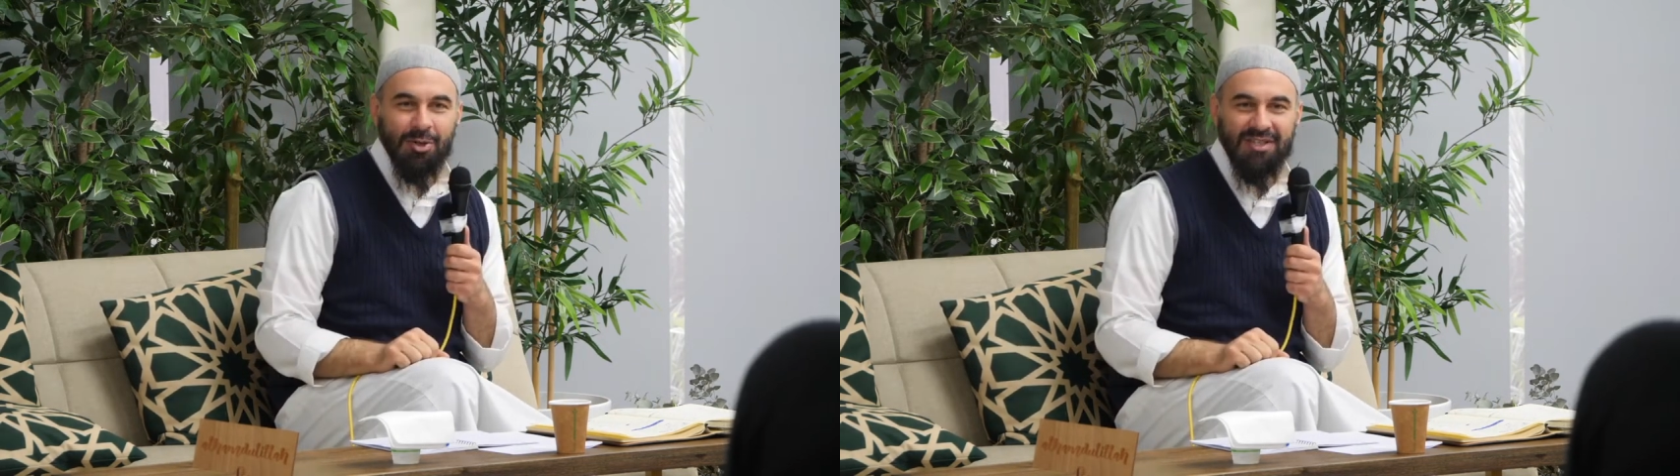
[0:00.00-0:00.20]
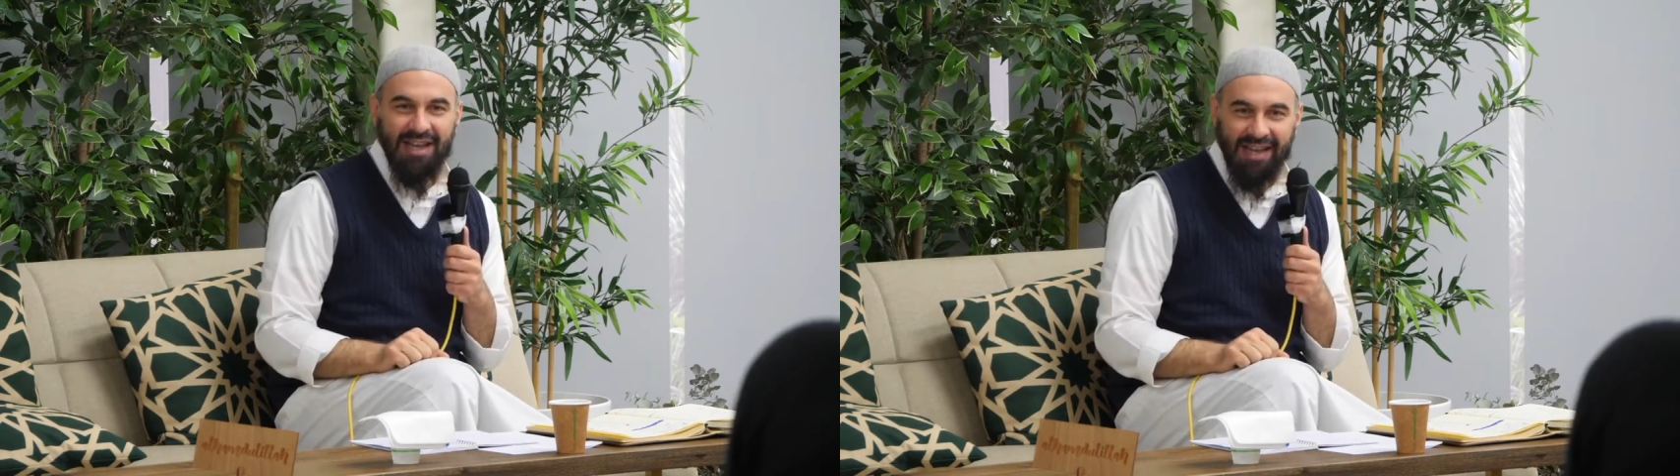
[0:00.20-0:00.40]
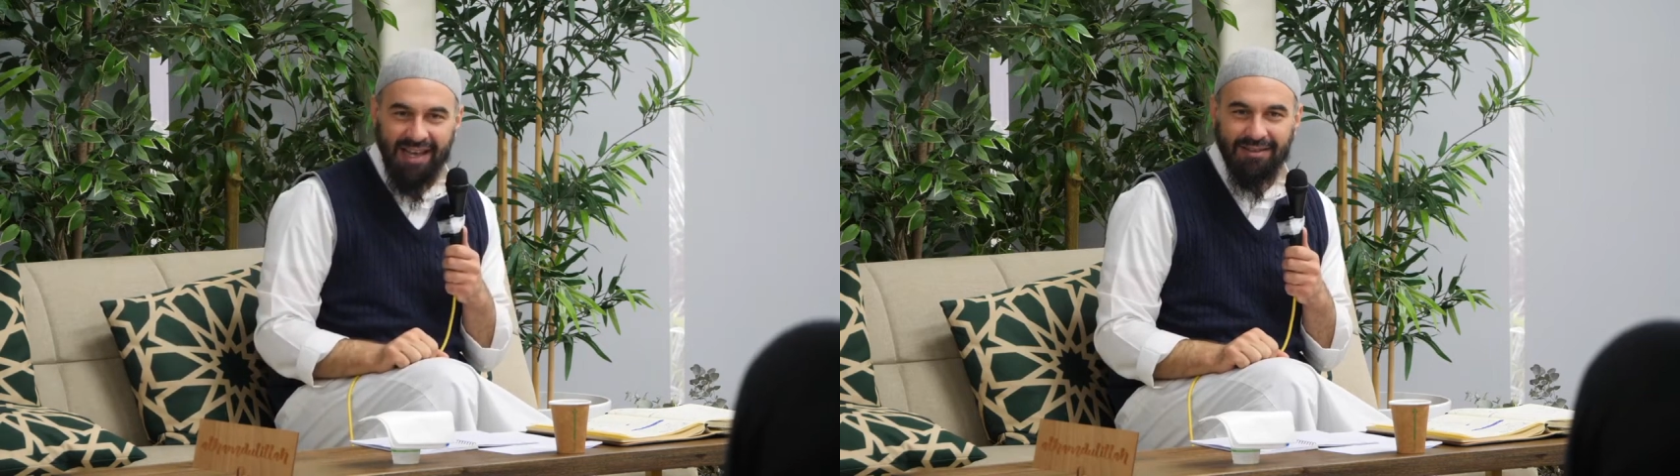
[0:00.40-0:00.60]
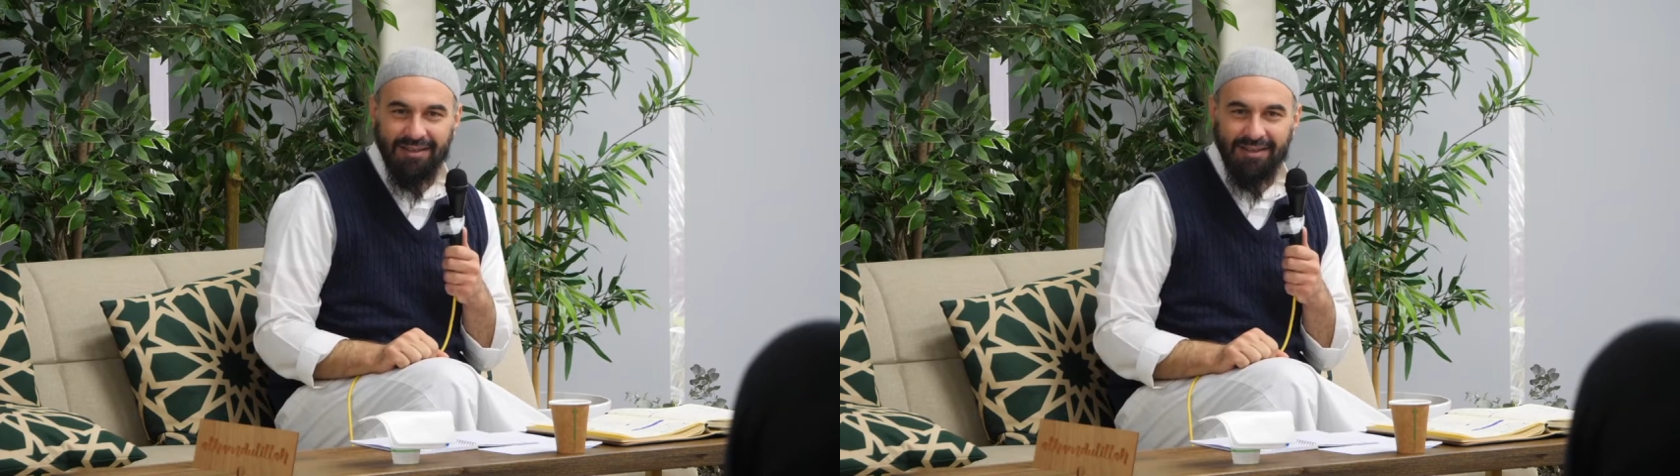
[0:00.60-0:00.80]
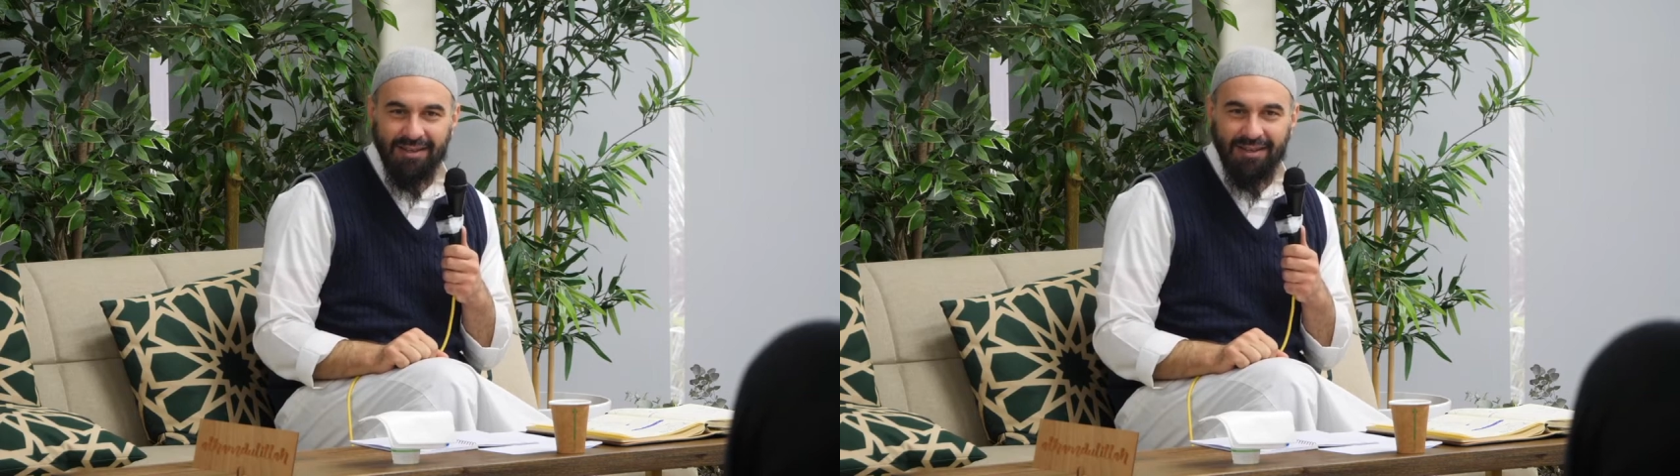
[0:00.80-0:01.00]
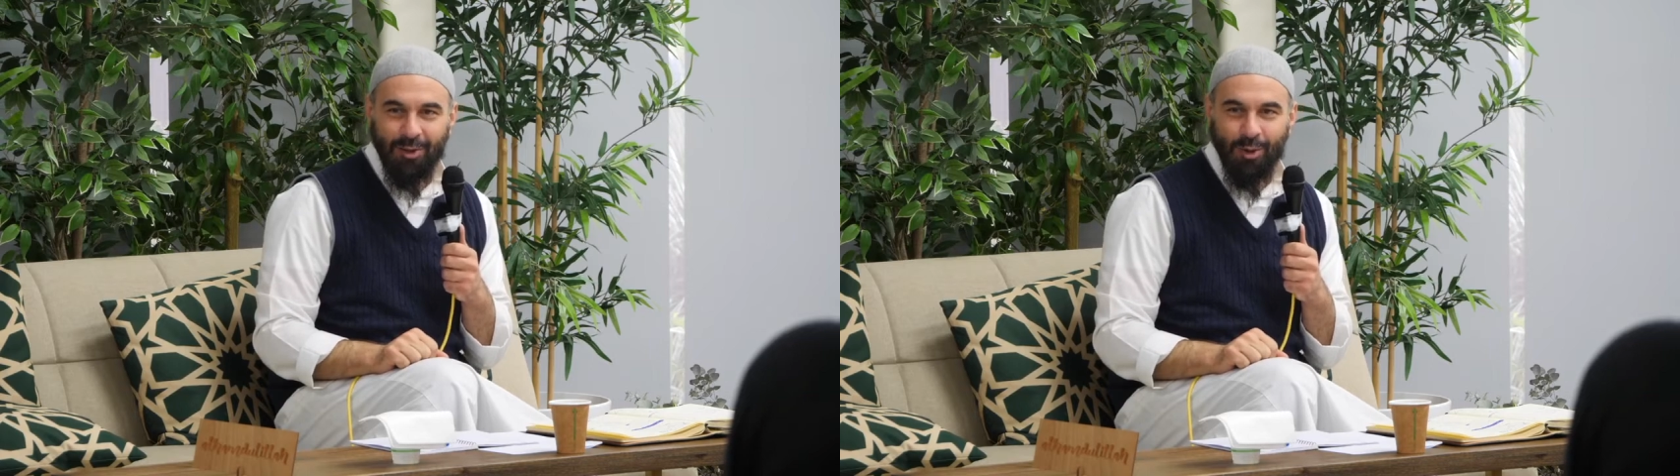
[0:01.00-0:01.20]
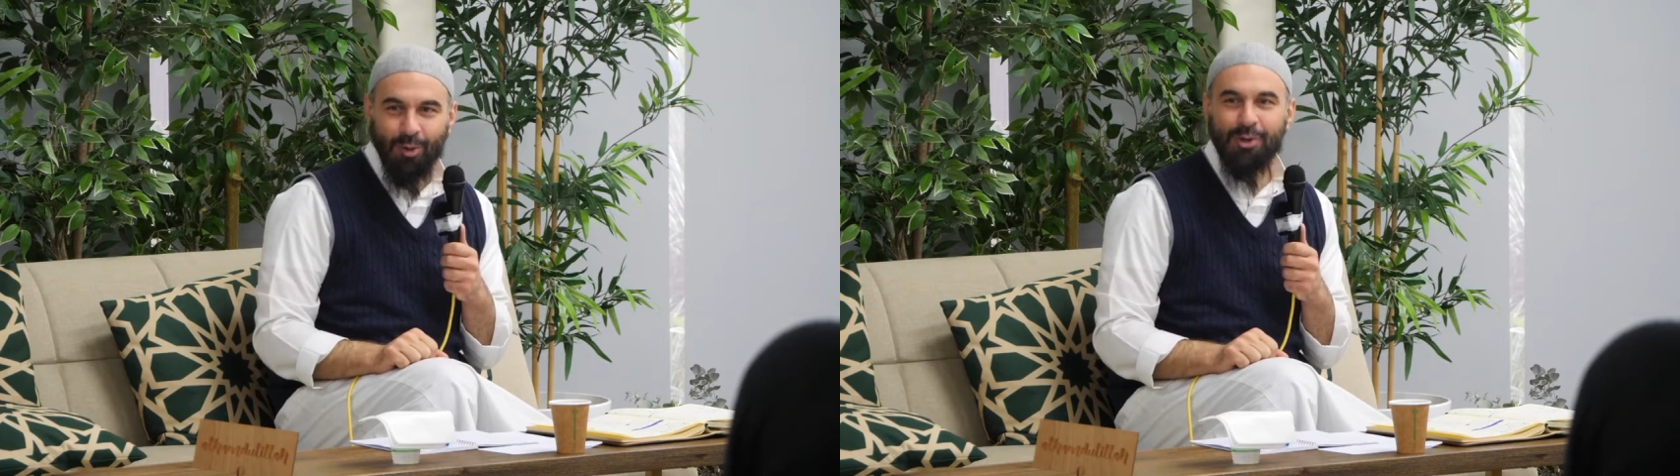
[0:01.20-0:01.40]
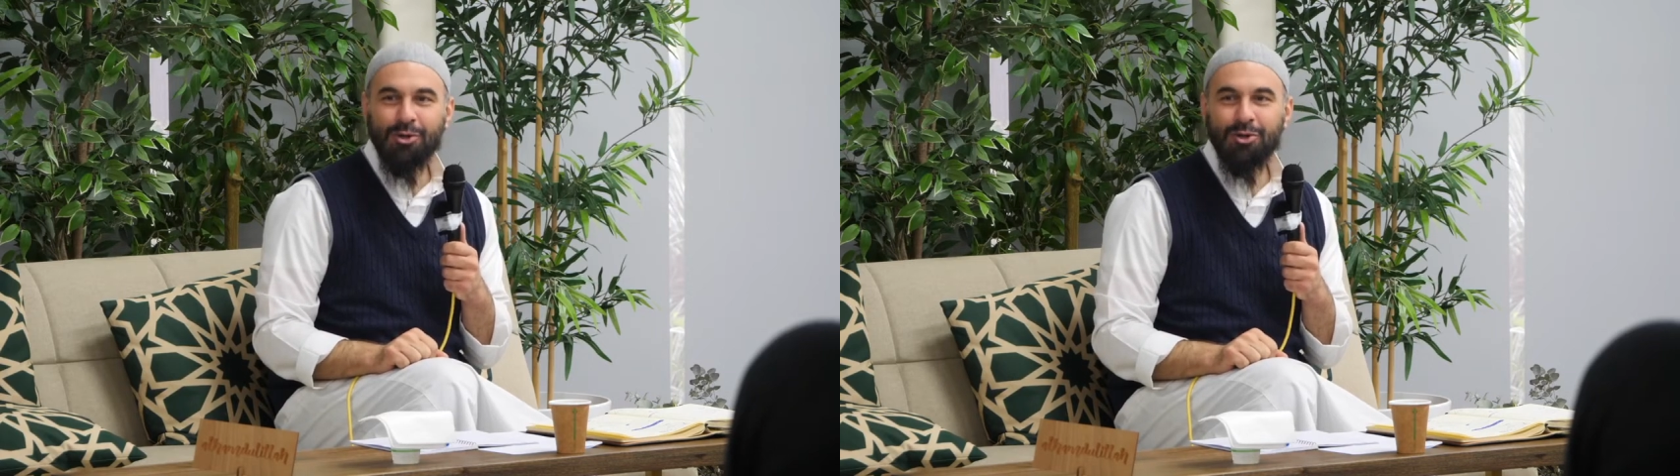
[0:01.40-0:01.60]
salat,
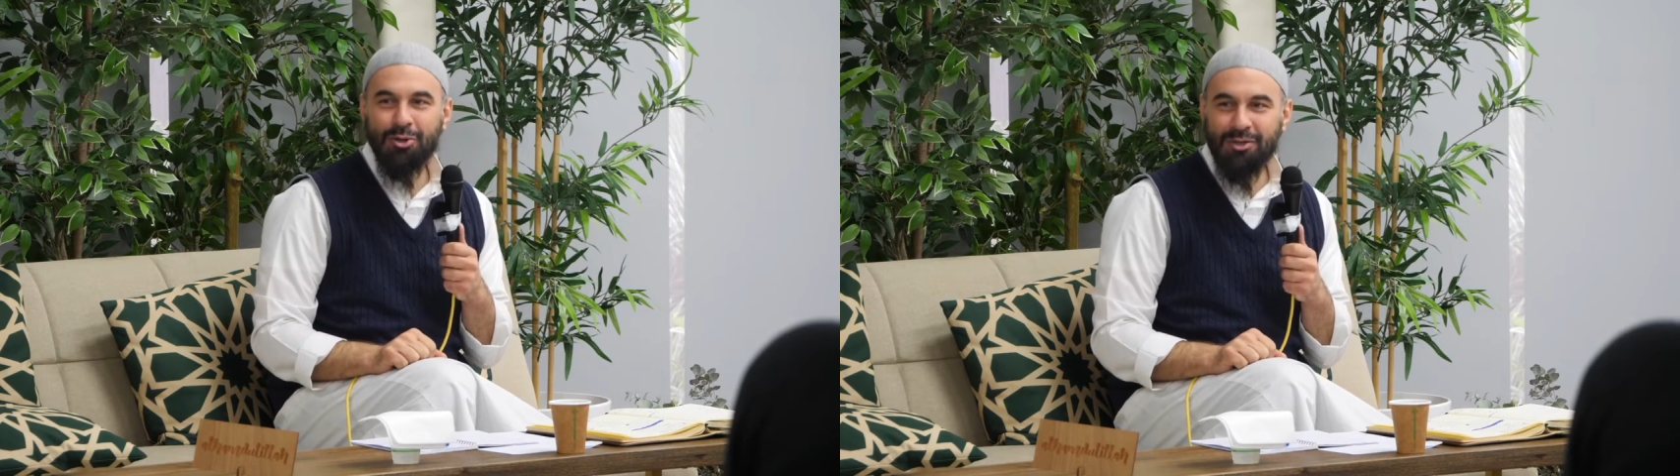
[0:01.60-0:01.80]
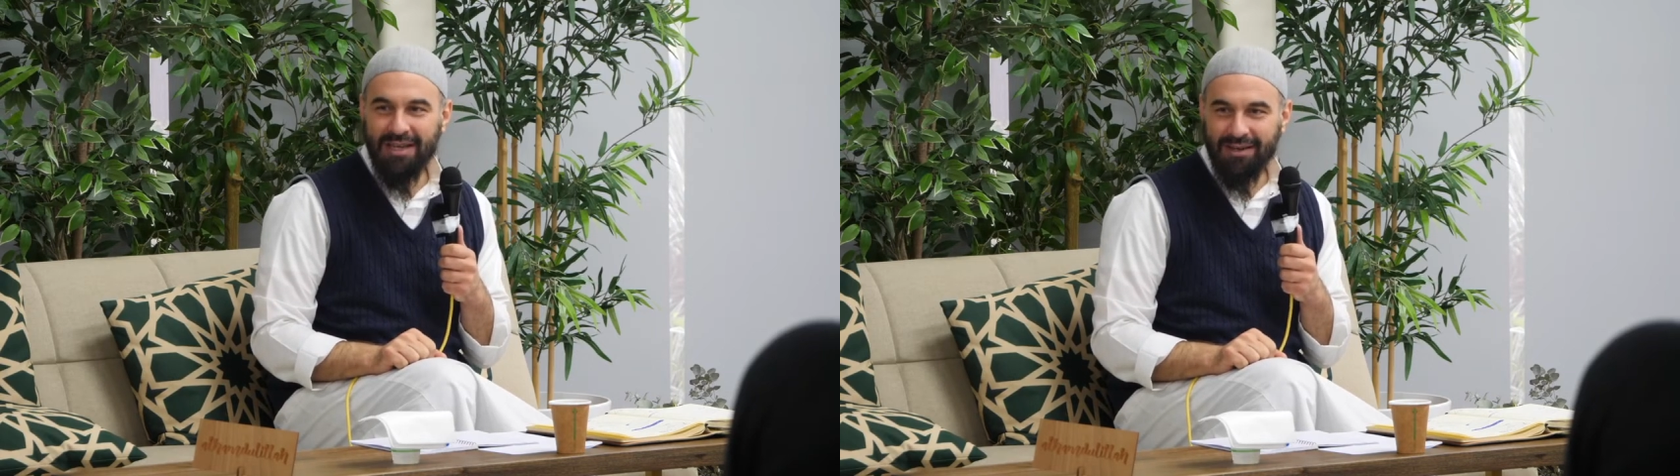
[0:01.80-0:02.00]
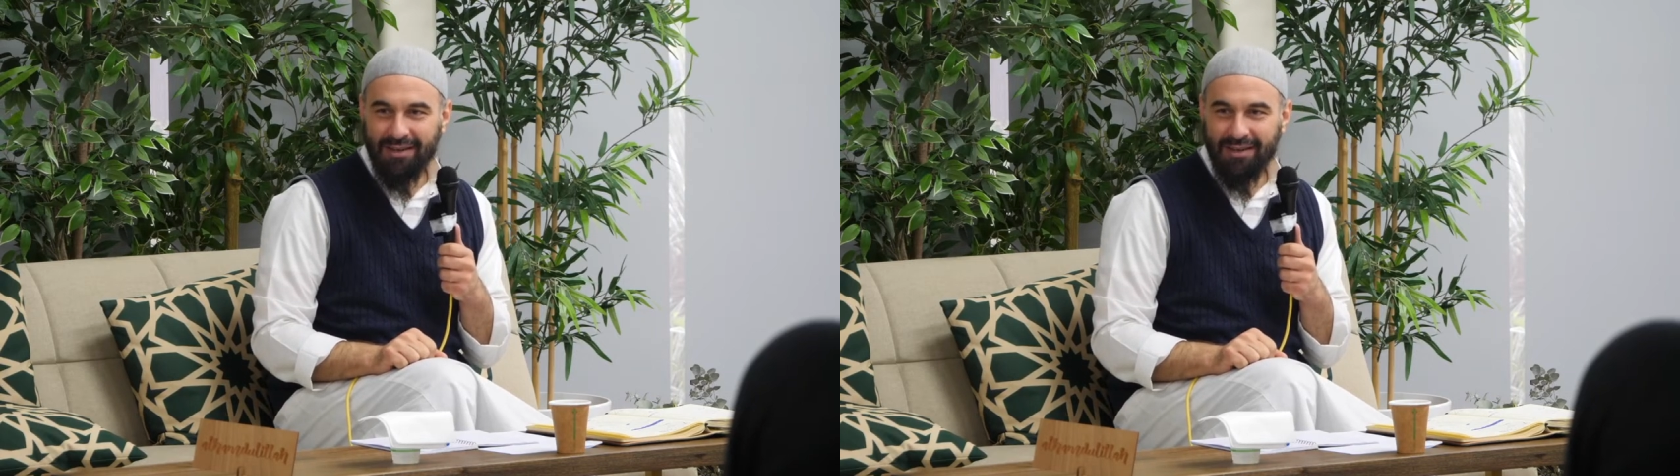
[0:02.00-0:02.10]
who are you choosing?